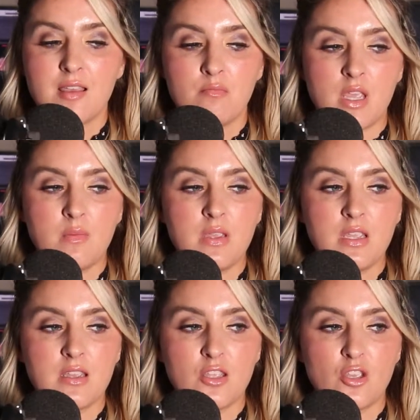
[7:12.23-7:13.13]

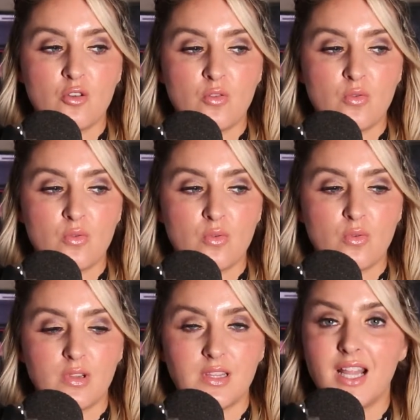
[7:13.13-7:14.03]
Maybe you
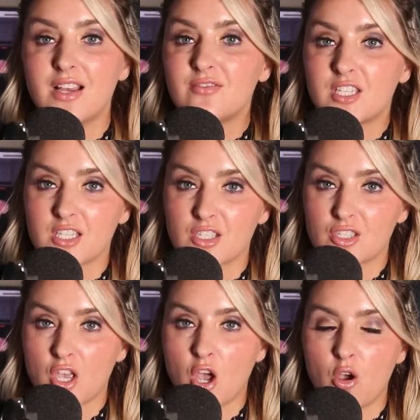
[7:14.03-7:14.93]
love to
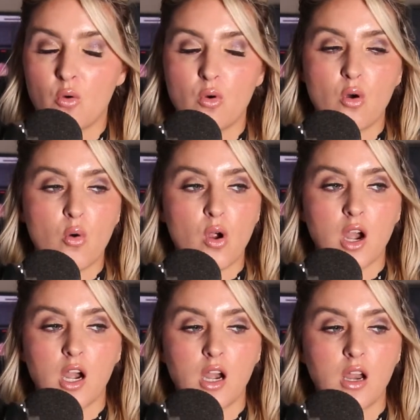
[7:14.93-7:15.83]
sew
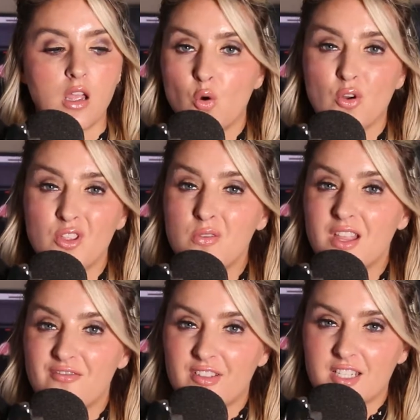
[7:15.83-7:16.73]
or you
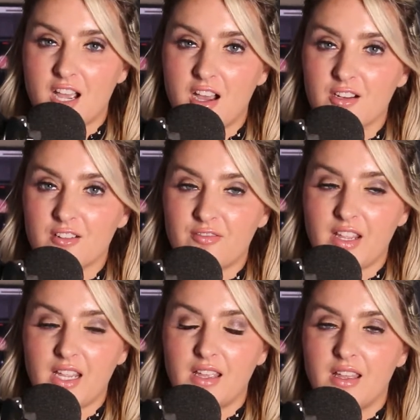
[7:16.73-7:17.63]
love
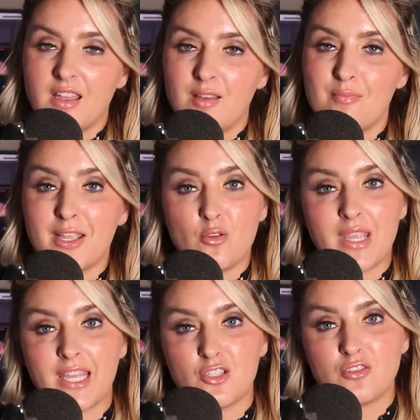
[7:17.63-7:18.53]
photography, but you
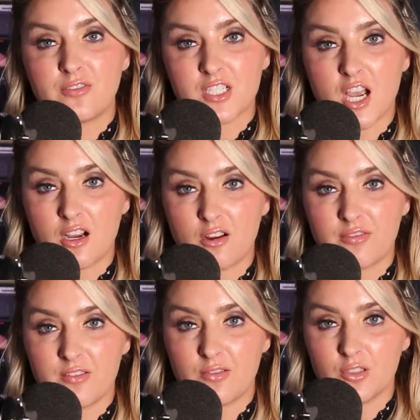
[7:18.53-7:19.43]
can't do
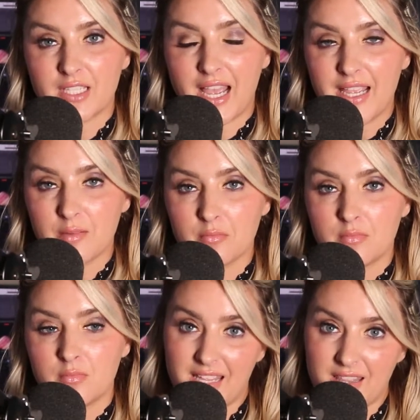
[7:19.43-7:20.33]
photography full time
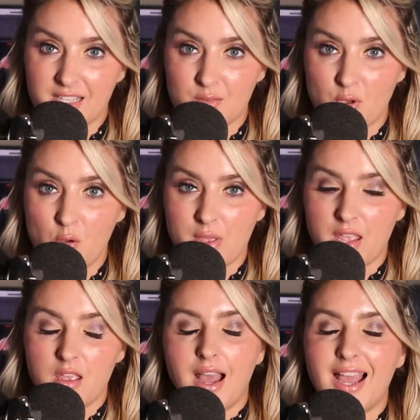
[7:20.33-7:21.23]
in this moment.